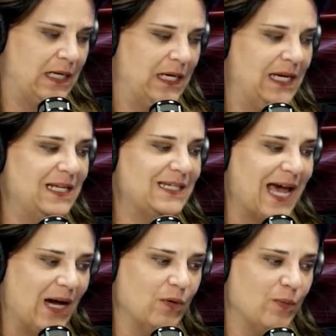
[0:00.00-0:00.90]
It is
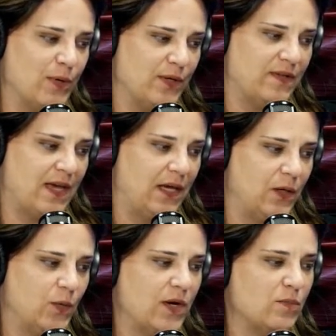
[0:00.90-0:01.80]
our birthday.
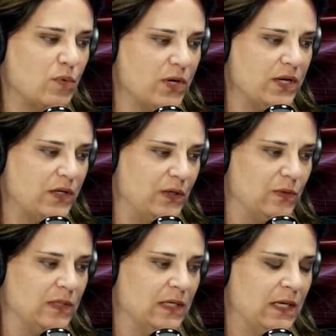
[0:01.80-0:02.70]
We are born
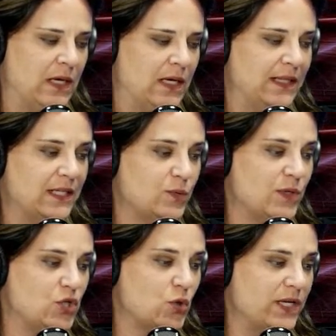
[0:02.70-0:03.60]
anew. Let's
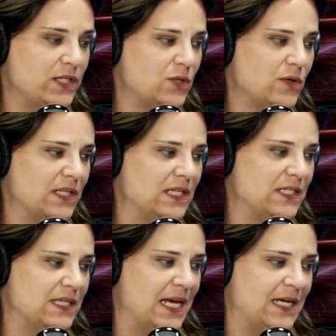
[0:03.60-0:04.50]
rejoice during
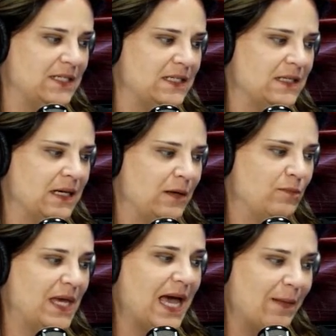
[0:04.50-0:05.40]
these days.
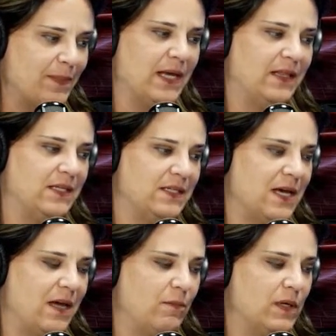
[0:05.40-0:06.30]
Be happy at this
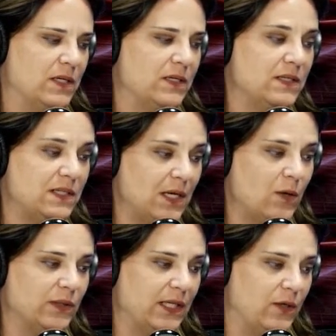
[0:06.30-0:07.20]
time. See
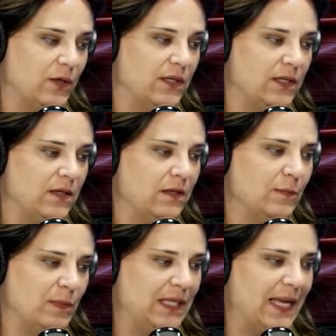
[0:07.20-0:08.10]
only good.
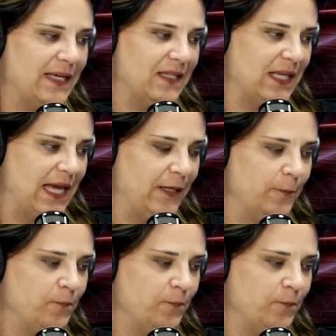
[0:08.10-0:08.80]
Be like the light.